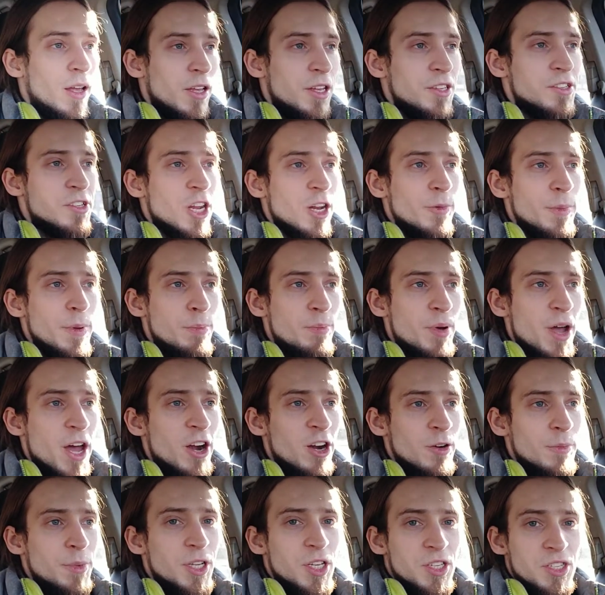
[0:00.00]
it's gonna be
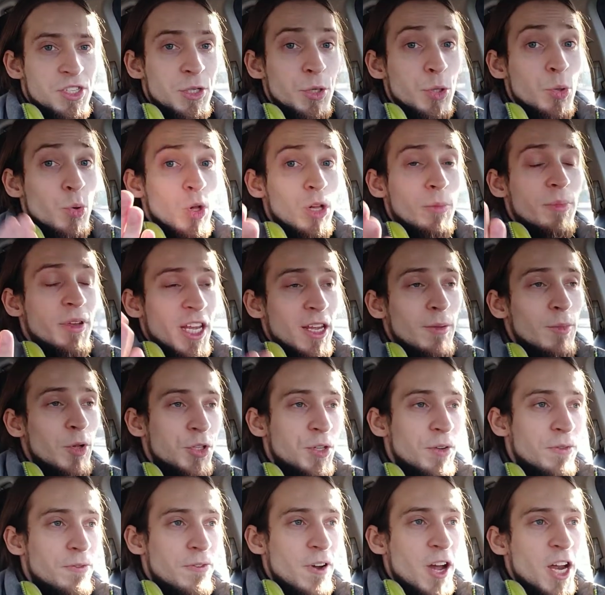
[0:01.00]
better, because you will be able
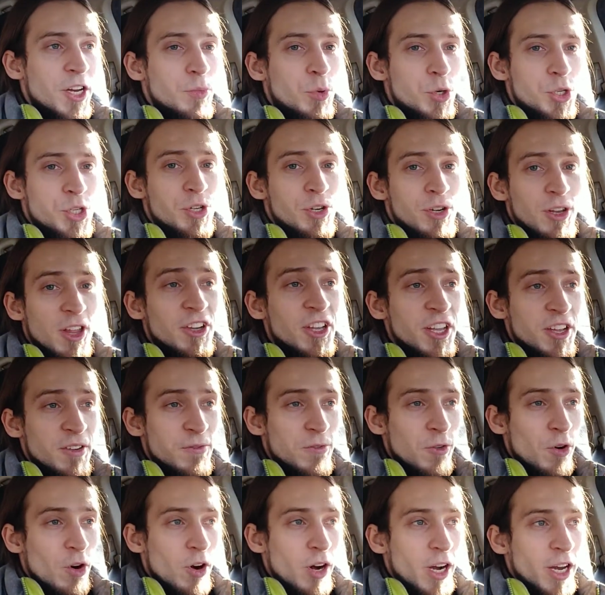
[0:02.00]
to find what you're looking
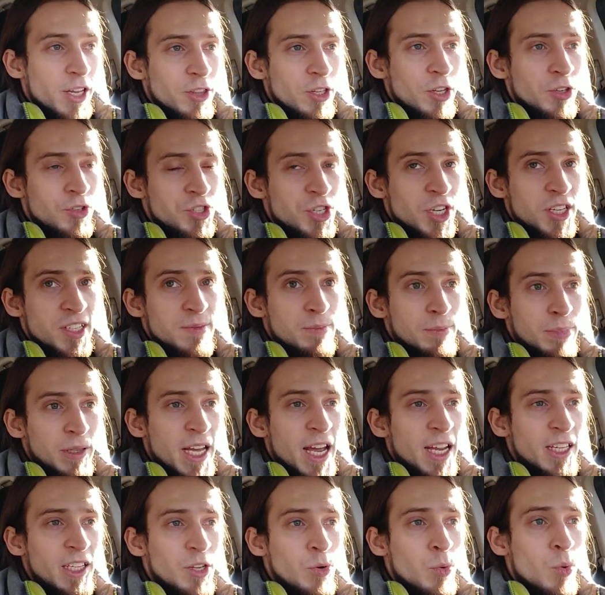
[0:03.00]
for and not just
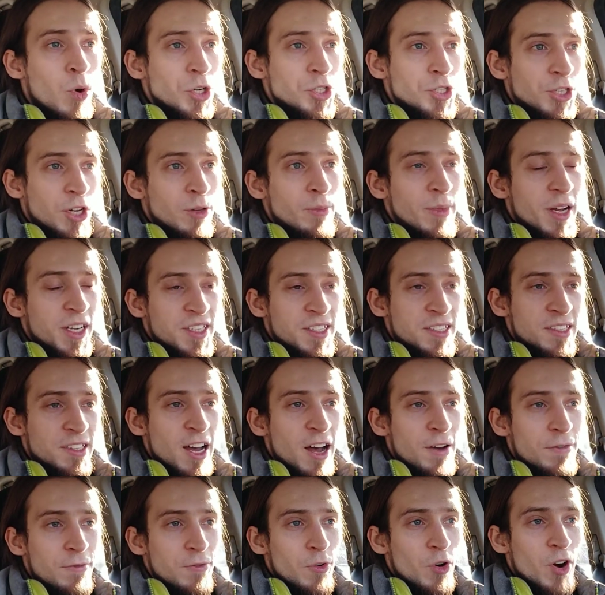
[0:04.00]
blindly watch all my
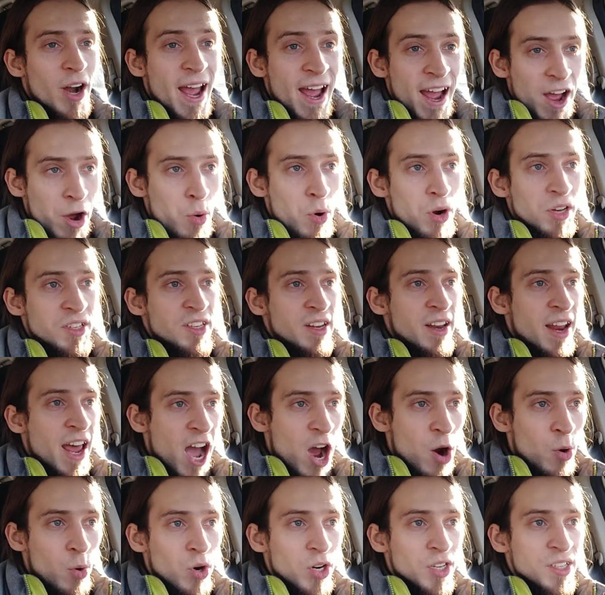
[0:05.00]
stuff for hours and
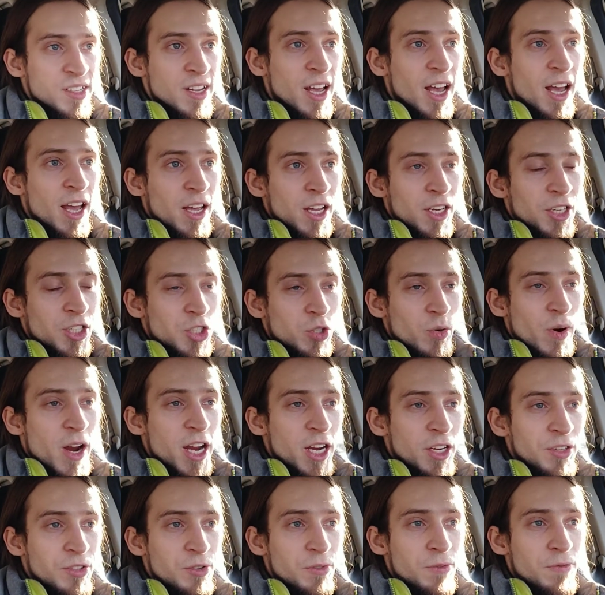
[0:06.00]
hours
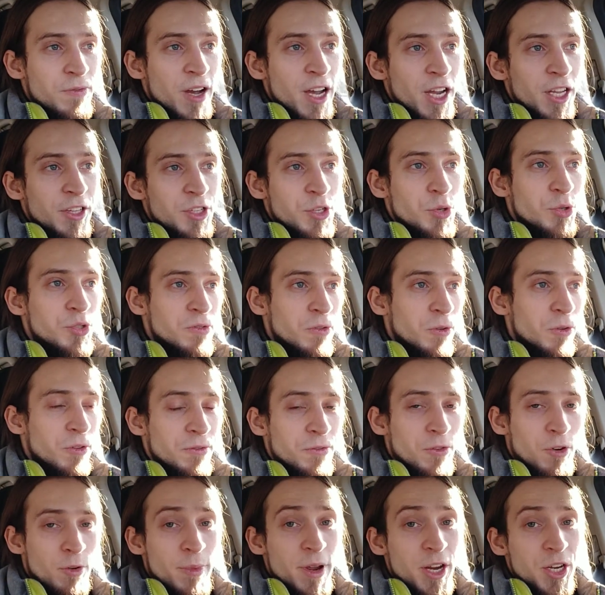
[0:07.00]
trying to find useful
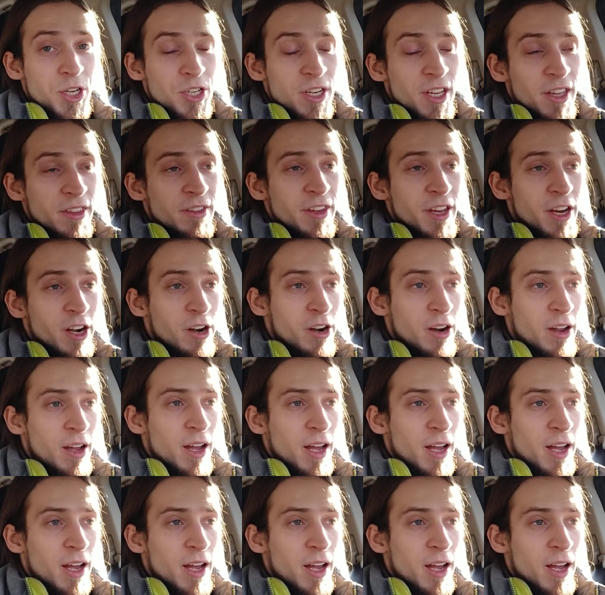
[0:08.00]
information in there.